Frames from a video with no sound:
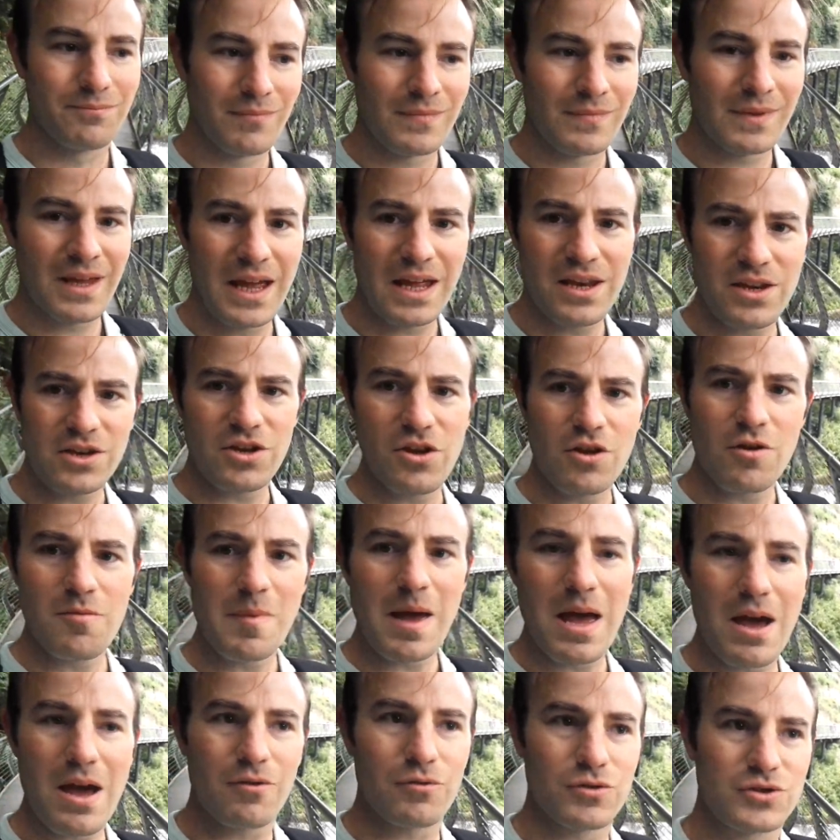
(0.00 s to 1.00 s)
in New
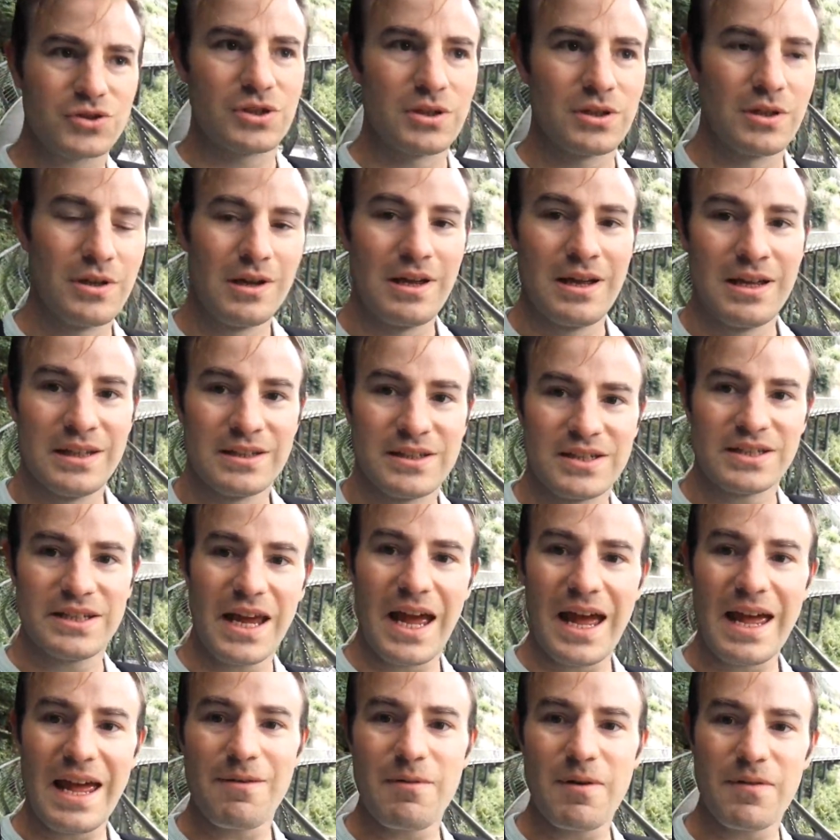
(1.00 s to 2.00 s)
Mills.
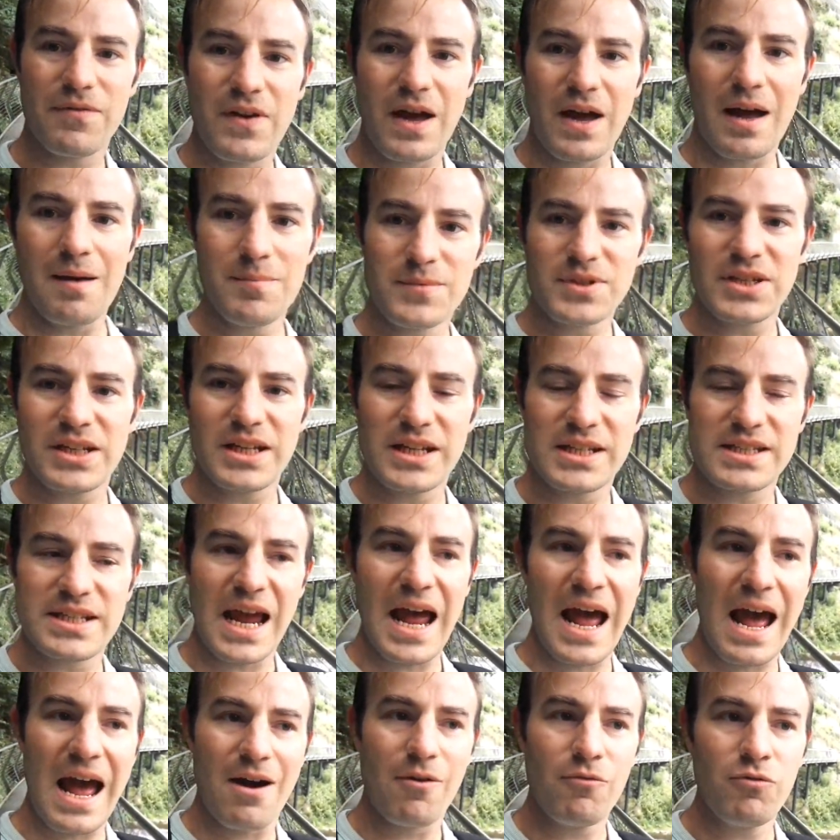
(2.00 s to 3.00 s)
Today we've come to the
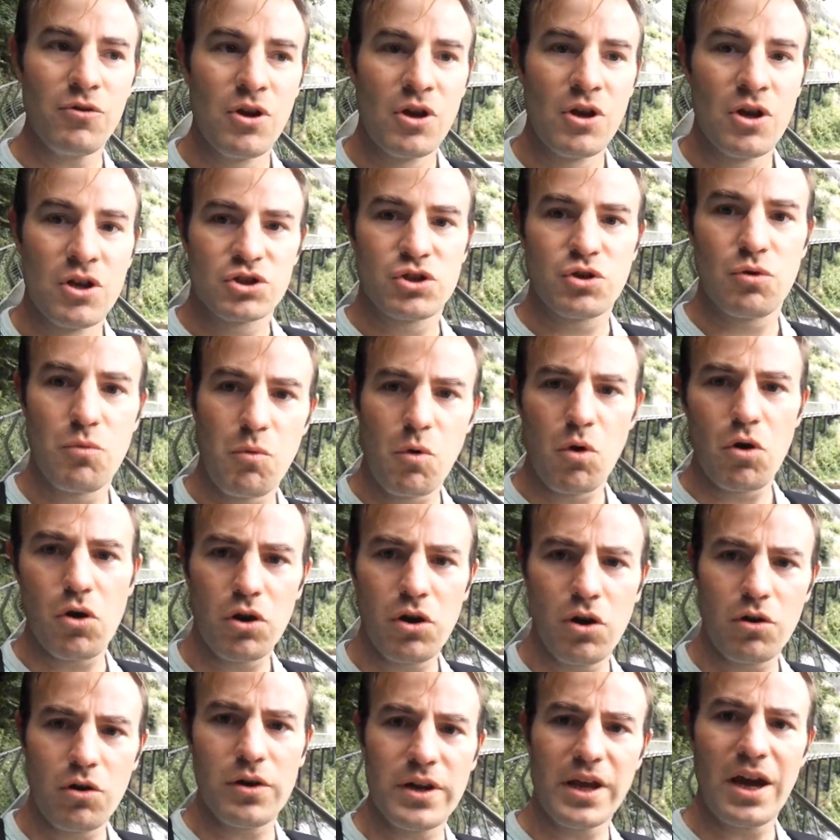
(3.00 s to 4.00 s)
town to walk
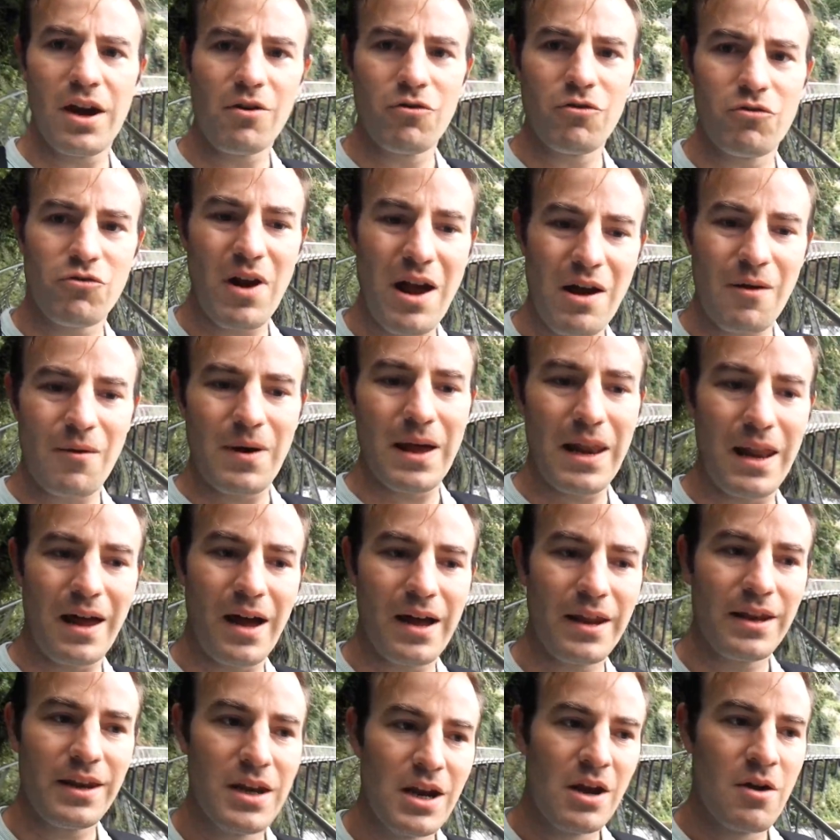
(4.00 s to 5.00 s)
along the old railway line
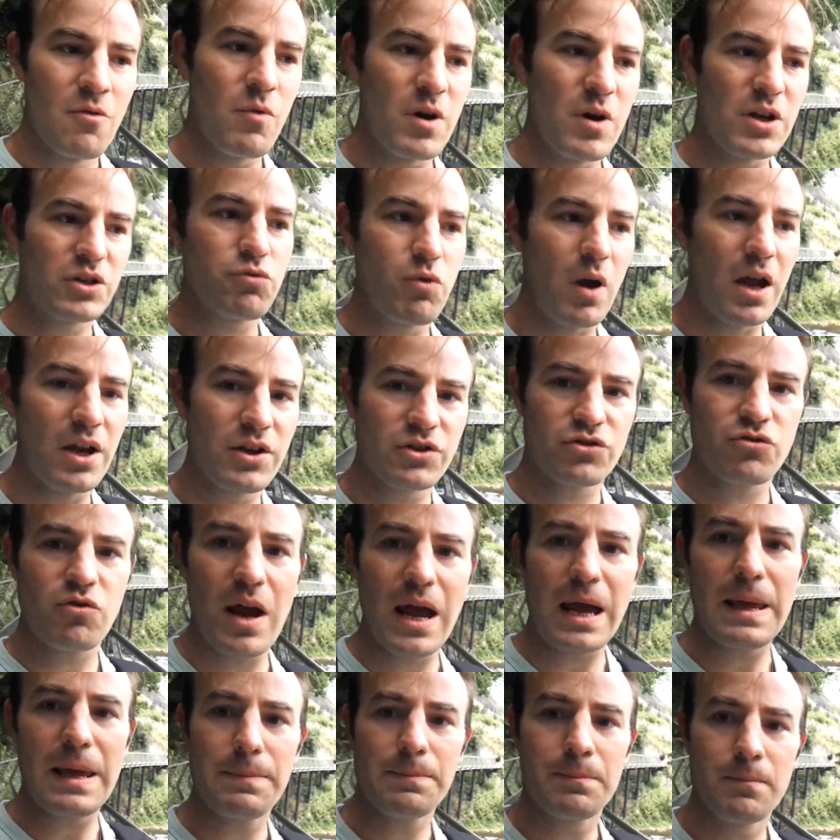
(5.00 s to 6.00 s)
which once
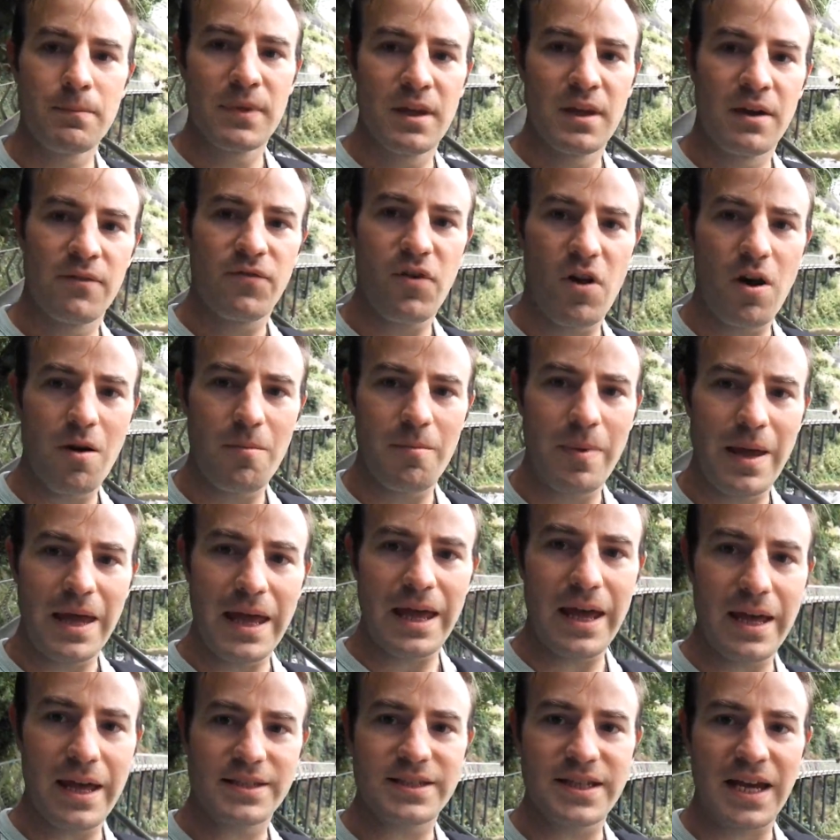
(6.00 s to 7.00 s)
ran from
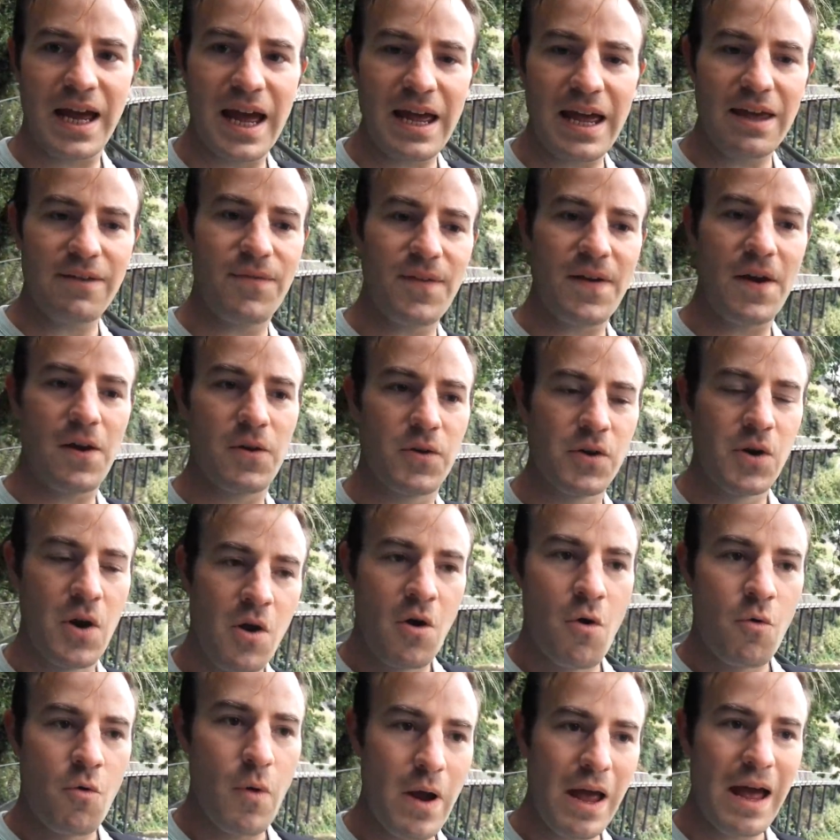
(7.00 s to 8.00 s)
here to Hayfield.
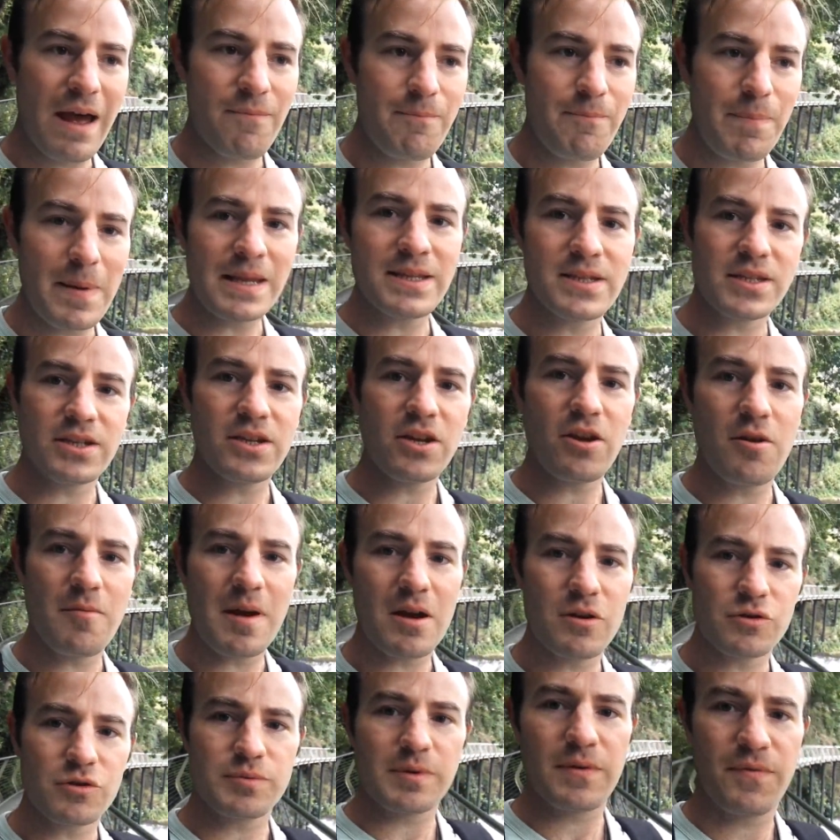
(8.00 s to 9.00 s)
We have been to New
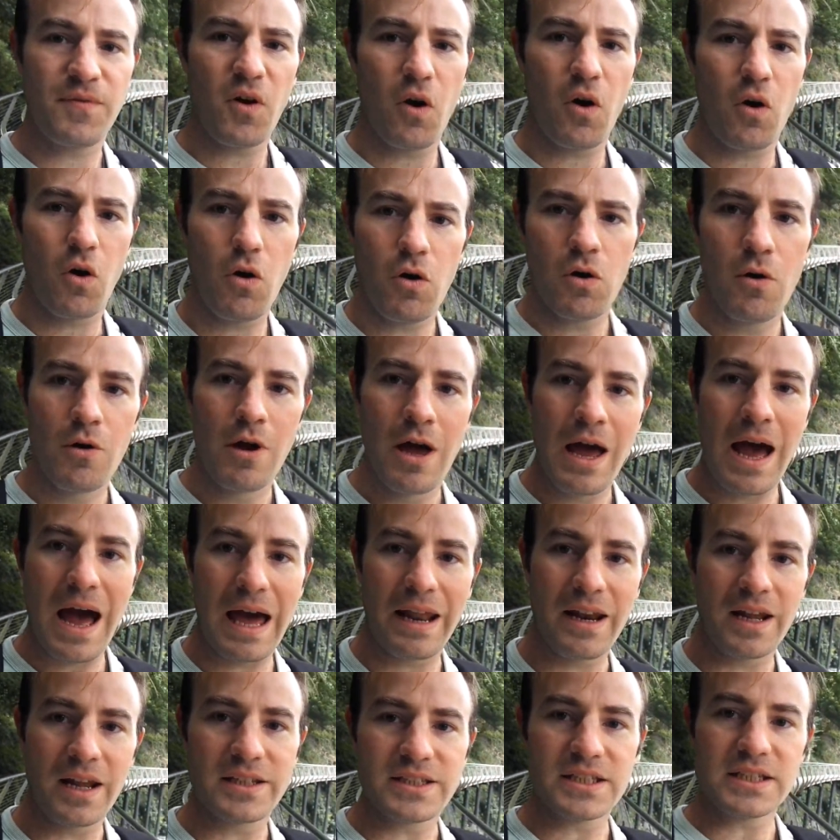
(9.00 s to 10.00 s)
Mills before and
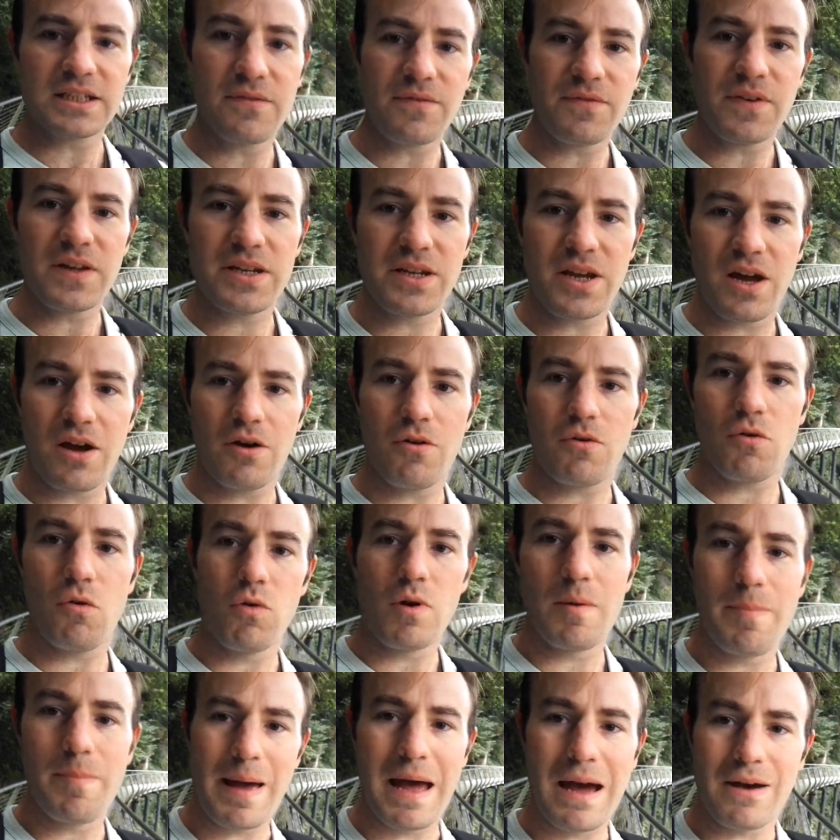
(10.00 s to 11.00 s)
I did a video all
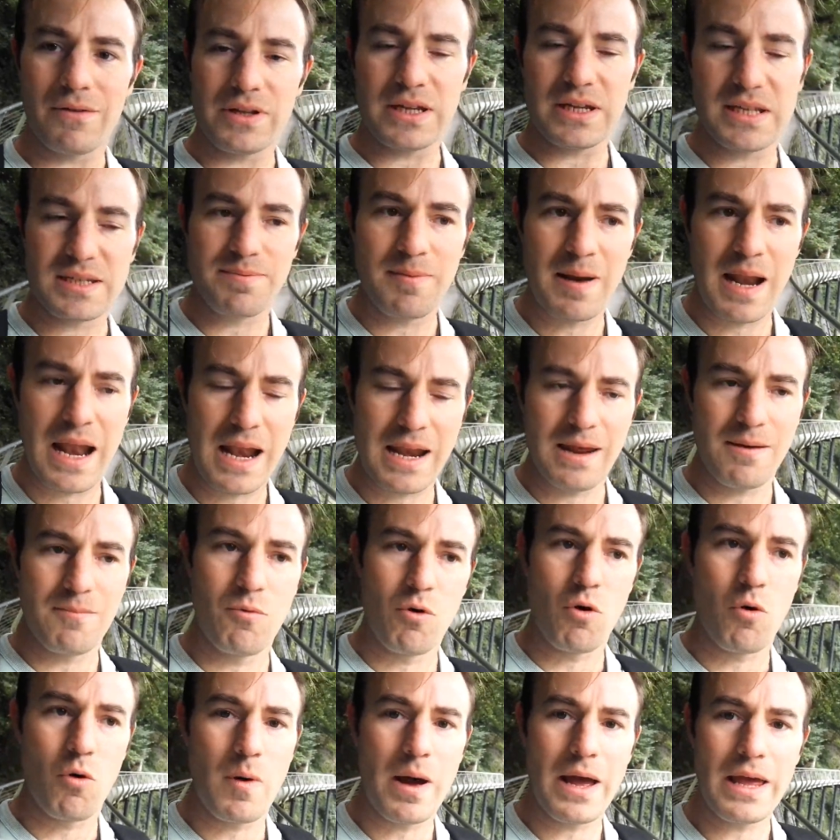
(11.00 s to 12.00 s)
about this Millennium
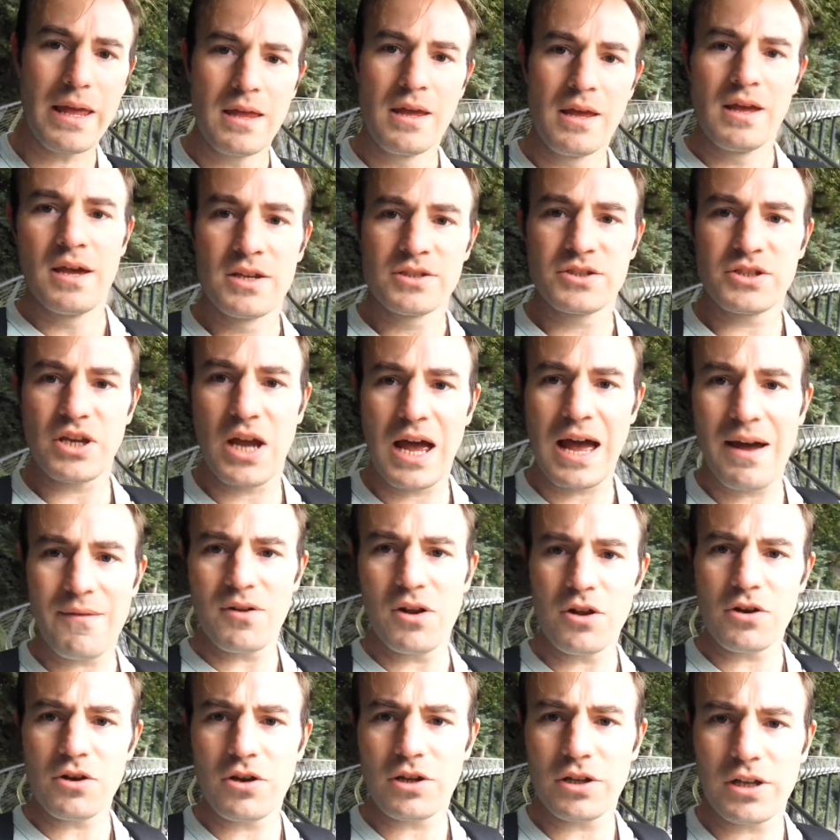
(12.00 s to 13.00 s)
Walkway so have a
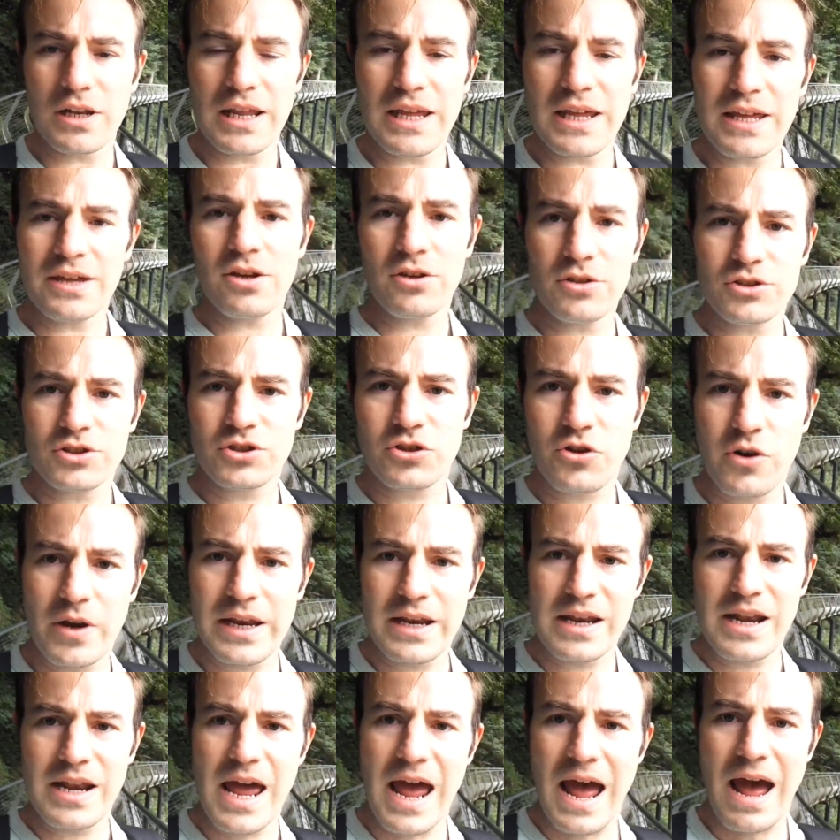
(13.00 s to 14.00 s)
look at the link on screen
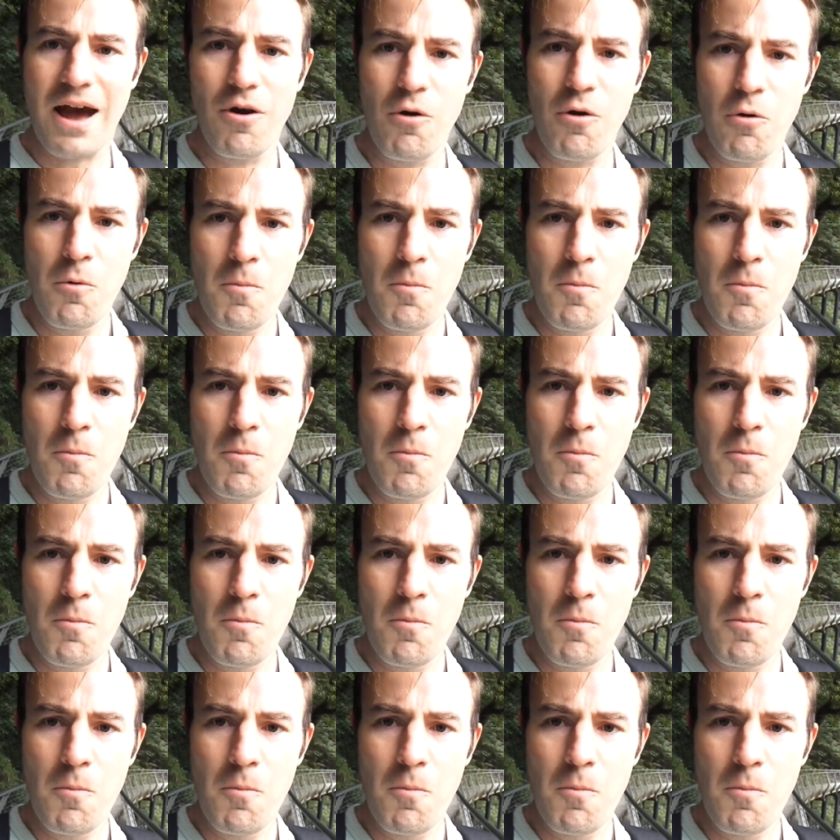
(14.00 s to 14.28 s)
now.